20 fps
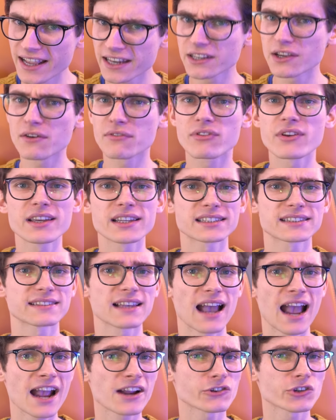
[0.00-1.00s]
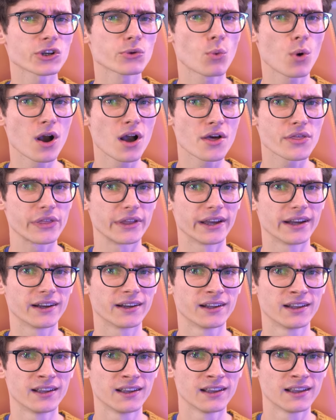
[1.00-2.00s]
any of this actually worth it?
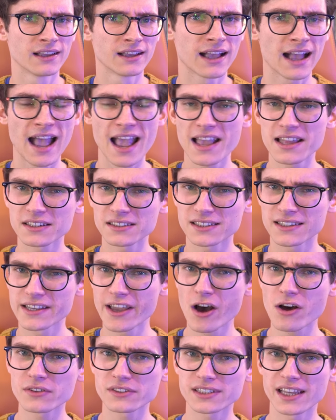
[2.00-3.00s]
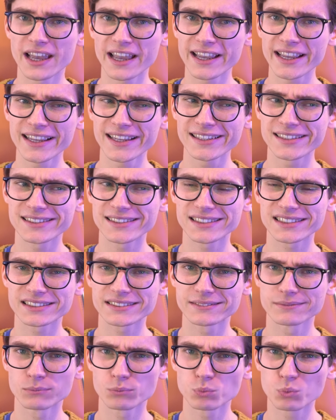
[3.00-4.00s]
And the answer is,
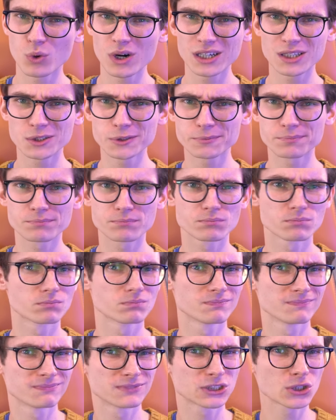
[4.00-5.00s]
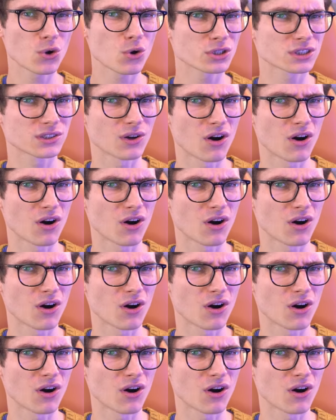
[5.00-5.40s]
well, Sort